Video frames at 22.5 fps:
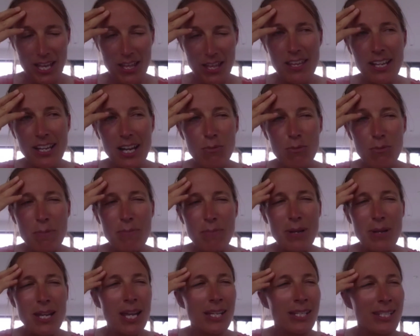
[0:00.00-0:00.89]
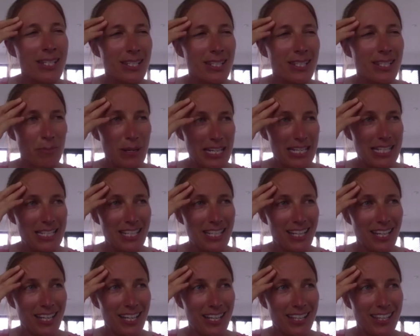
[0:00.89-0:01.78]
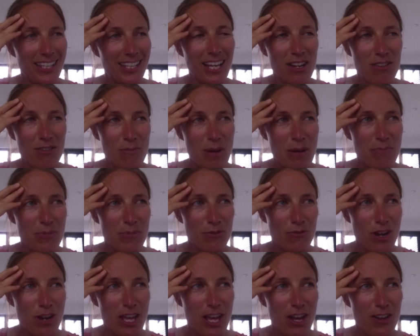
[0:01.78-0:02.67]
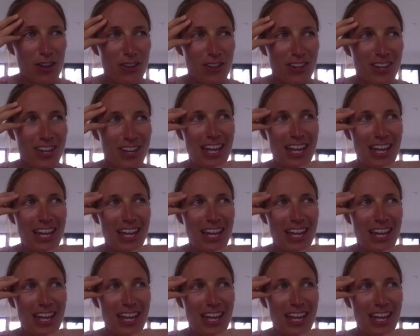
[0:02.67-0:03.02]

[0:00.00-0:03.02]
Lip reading: I think I remember London better than I remember Rio.